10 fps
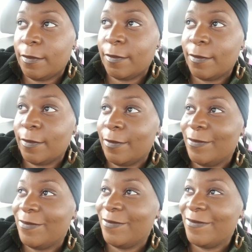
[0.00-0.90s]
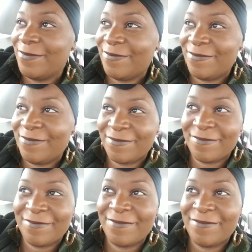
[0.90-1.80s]

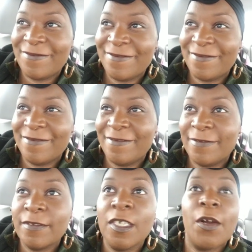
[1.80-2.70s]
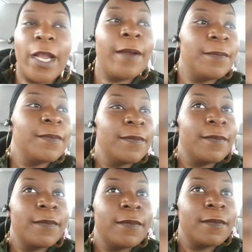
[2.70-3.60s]

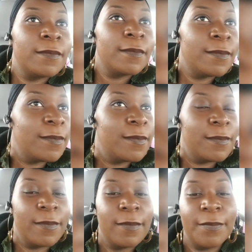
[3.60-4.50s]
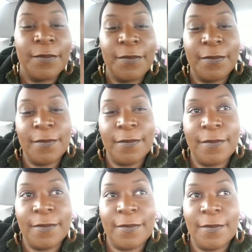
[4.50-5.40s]
[no speech]